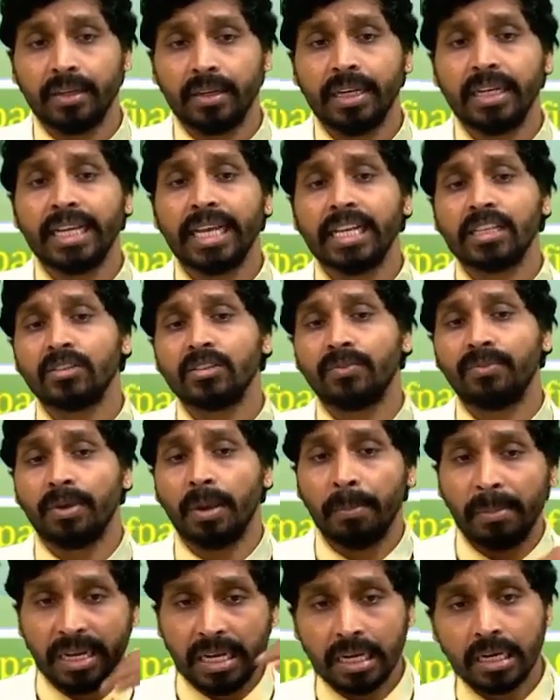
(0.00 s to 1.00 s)
In case of
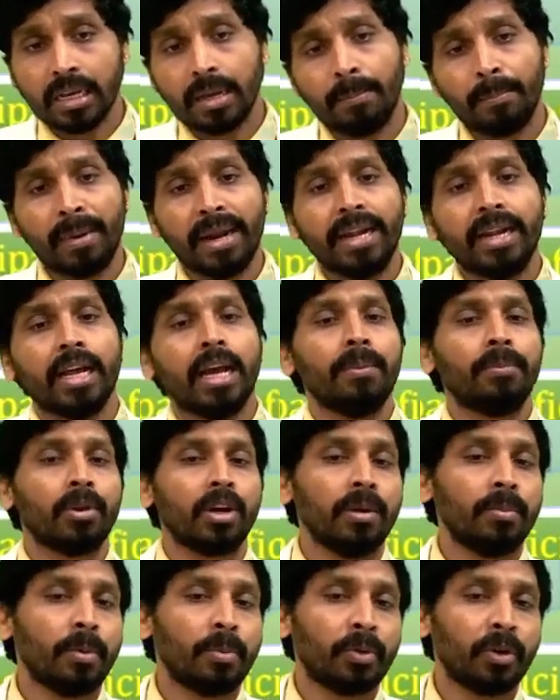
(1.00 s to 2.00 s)
familial combined
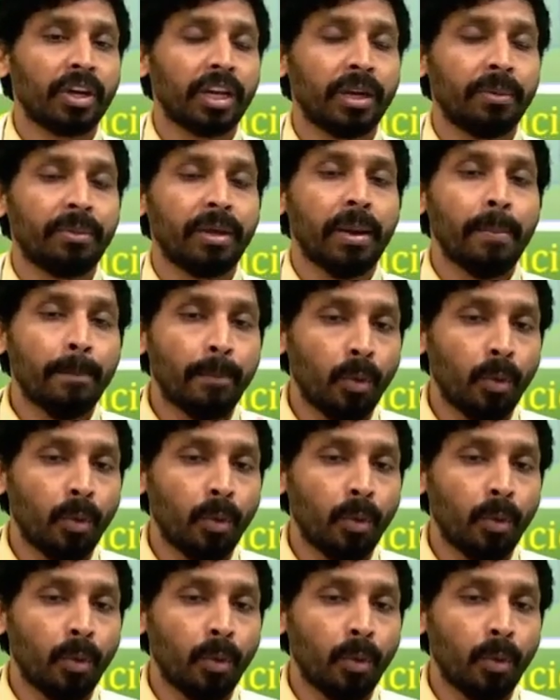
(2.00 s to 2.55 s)
hyperlipoproteinemia,